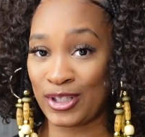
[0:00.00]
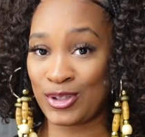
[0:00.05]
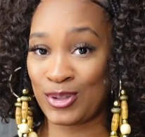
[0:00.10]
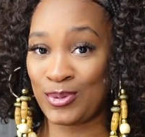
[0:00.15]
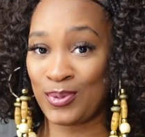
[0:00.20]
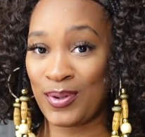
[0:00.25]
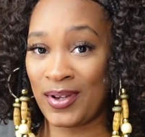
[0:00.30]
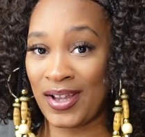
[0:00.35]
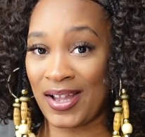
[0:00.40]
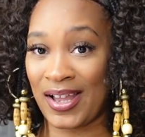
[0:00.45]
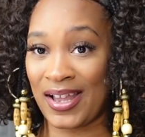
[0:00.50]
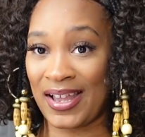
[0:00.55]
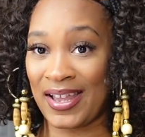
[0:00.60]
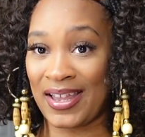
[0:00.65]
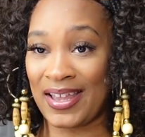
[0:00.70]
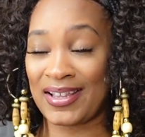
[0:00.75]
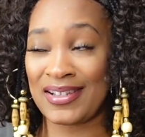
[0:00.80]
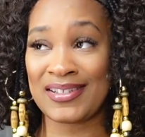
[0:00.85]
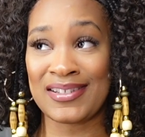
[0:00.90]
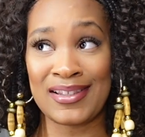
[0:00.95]
You
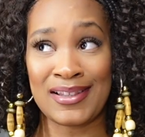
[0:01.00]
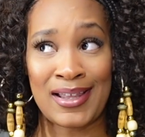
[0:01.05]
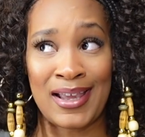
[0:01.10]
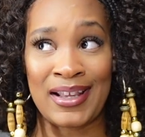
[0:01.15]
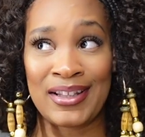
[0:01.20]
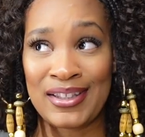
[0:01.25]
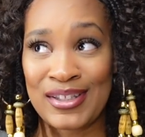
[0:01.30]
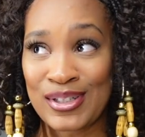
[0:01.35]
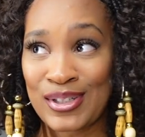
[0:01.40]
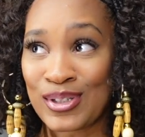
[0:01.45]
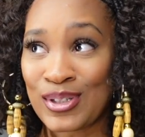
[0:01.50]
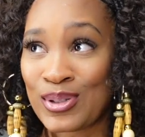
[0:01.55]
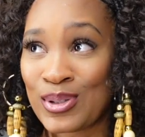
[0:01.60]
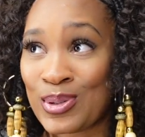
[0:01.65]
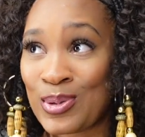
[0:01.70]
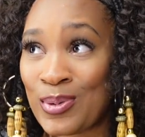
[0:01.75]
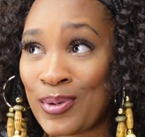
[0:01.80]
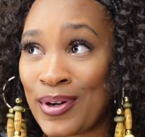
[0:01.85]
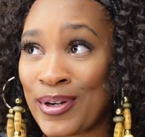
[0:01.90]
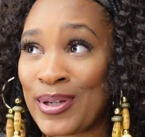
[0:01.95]
guys like this
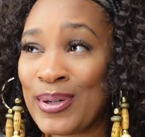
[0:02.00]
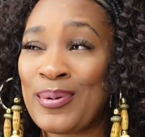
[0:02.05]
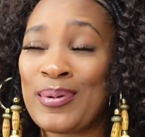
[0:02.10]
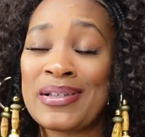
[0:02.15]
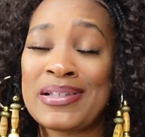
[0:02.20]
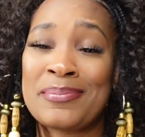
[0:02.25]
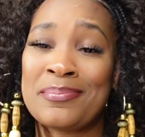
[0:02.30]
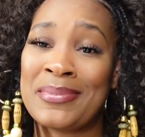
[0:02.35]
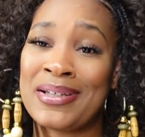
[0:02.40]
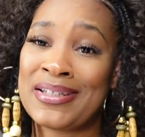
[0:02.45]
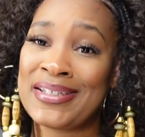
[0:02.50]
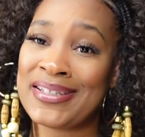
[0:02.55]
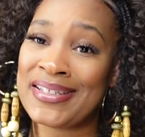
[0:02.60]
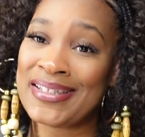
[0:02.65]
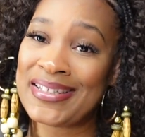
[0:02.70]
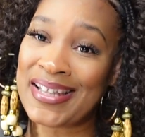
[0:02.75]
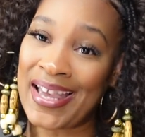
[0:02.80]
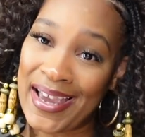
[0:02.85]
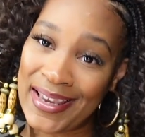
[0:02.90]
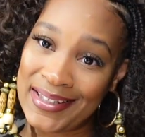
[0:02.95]
tutorial as much
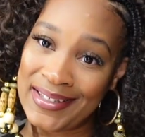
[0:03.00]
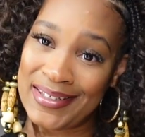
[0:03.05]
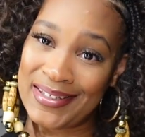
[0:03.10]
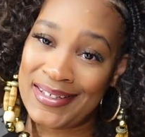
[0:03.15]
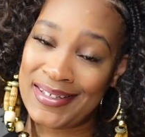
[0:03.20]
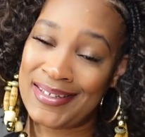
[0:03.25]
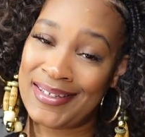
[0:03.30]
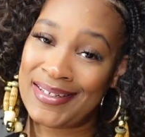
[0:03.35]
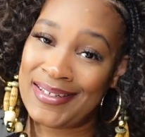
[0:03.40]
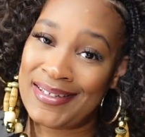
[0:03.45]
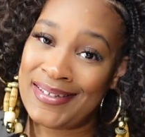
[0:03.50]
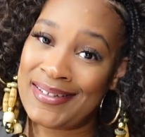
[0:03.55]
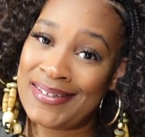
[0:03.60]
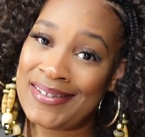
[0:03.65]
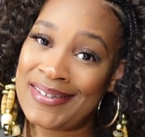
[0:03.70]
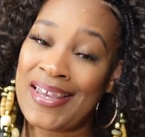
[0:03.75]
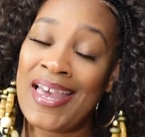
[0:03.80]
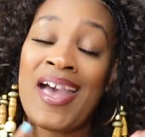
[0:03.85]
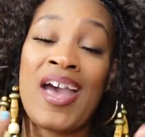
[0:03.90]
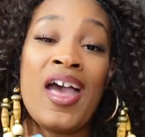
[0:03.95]
as I did.
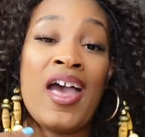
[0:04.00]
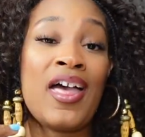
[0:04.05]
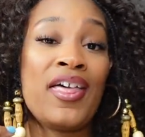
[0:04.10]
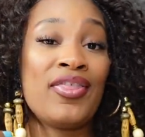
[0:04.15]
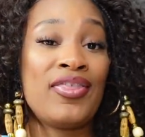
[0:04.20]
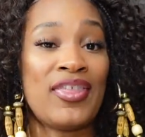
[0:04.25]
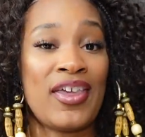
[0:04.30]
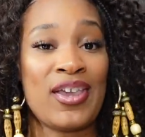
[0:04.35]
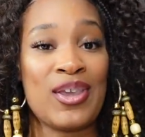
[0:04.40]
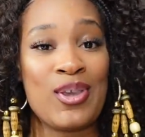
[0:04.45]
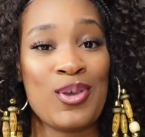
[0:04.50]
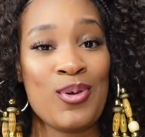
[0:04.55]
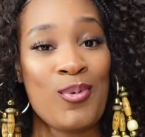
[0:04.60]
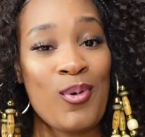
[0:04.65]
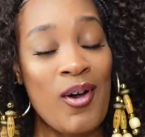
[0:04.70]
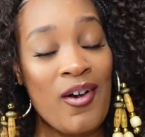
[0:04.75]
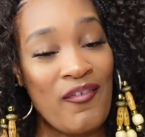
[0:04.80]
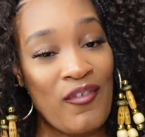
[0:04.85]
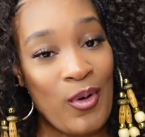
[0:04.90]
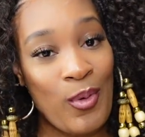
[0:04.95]
Thank you
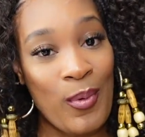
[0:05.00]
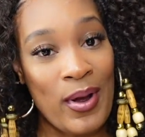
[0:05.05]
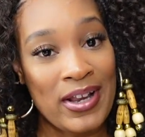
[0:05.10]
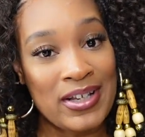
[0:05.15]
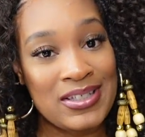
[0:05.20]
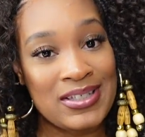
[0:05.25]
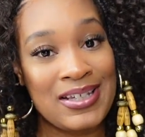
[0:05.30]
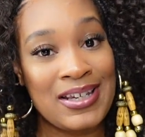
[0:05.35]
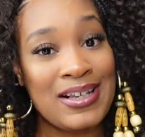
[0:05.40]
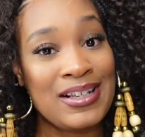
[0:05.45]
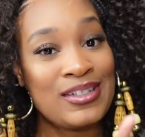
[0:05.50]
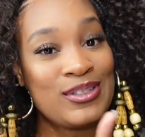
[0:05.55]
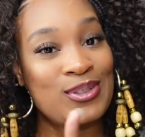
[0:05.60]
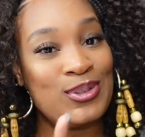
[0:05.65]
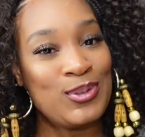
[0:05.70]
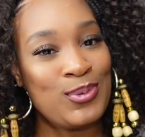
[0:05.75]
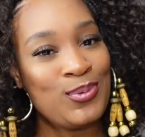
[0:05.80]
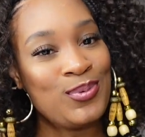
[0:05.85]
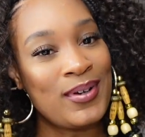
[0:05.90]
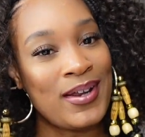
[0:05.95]
all for watching.
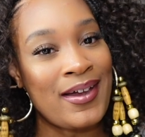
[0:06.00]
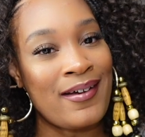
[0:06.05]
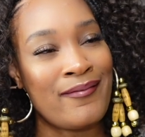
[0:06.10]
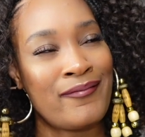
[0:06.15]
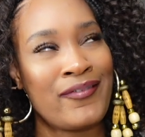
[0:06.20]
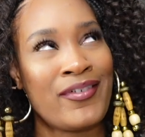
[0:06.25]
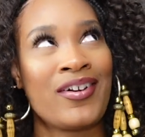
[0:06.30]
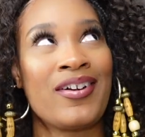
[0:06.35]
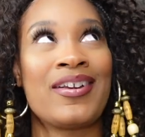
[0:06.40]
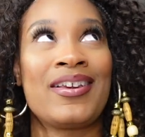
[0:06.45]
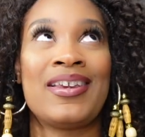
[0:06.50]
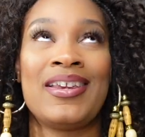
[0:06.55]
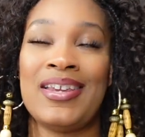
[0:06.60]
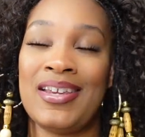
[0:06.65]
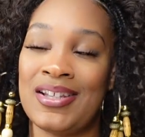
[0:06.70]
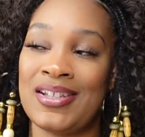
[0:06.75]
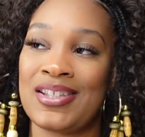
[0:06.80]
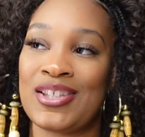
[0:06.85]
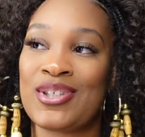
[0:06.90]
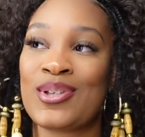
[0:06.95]
Do not
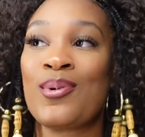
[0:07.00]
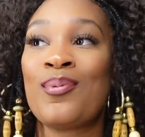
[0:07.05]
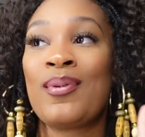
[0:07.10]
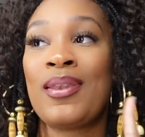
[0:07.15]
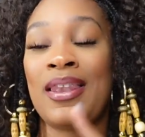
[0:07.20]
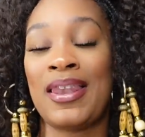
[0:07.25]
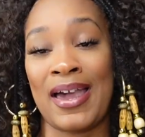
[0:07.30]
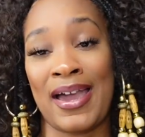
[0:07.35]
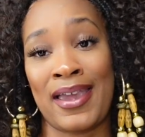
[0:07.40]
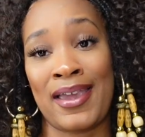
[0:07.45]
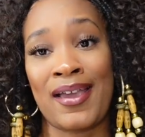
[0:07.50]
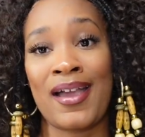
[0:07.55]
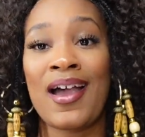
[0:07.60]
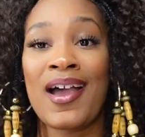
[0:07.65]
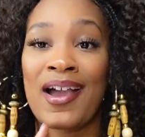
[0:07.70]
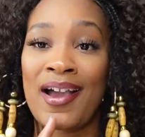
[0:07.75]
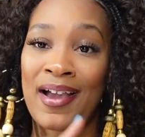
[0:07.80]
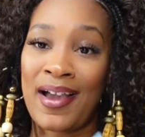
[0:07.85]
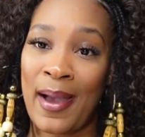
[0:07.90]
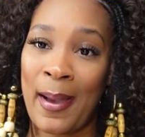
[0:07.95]
forget to like,
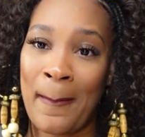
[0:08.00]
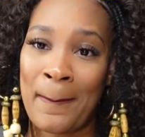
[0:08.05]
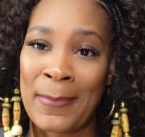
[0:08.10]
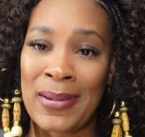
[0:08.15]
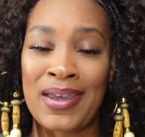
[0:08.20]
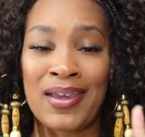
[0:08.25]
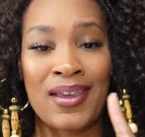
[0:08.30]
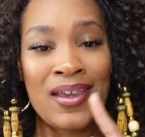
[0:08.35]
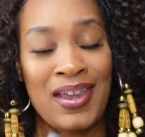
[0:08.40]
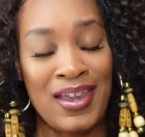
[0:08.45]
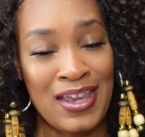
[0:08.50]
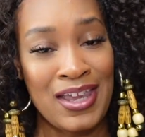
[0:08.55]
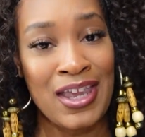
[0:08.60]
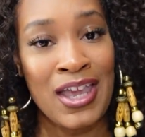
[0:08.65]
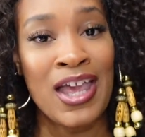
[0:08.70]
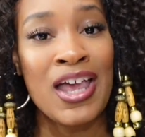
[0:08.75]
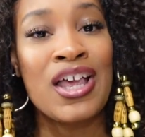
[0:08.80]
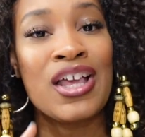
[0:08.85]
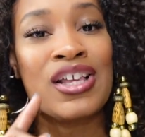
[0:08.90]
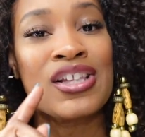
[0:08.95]
comment, and
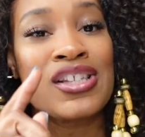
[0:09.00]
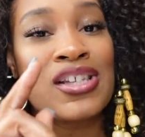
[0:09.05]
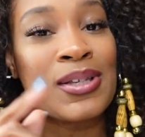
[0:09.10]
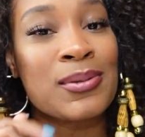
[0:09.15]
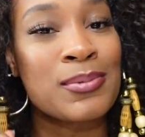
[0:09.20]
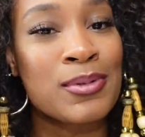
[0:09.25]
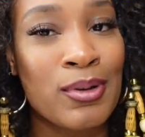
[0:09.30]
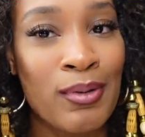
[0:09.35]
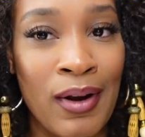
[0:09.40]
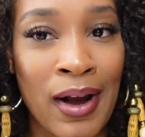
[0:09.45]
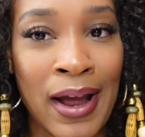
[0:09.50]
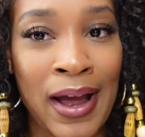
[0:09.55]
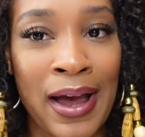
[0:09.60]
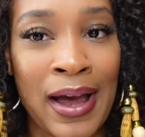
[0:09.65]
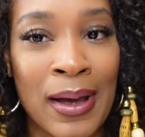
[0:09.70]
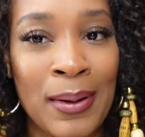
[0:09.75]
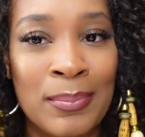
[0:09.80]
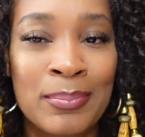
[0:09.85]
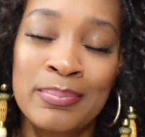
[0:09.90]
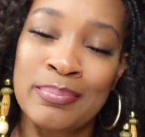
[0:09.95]

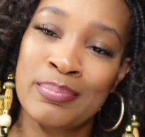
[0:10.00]
subscribe.